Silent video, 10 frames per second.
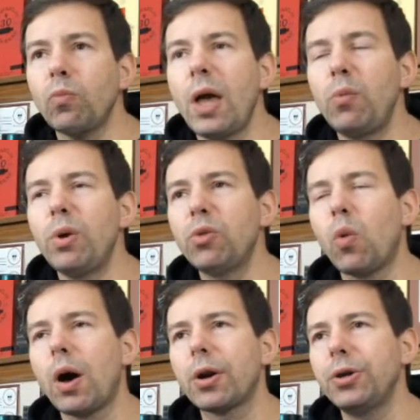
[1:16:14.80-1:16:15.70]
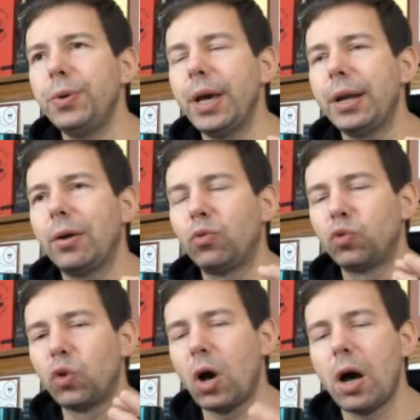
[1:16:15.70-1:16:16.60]
And with water, you get a
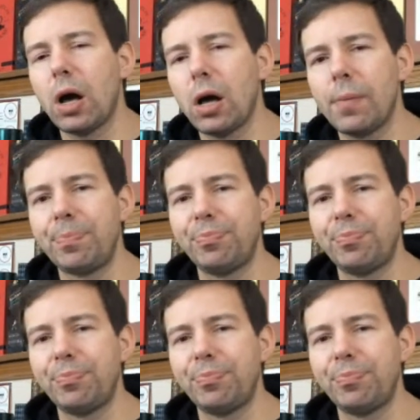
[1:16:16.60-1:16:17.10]
raw,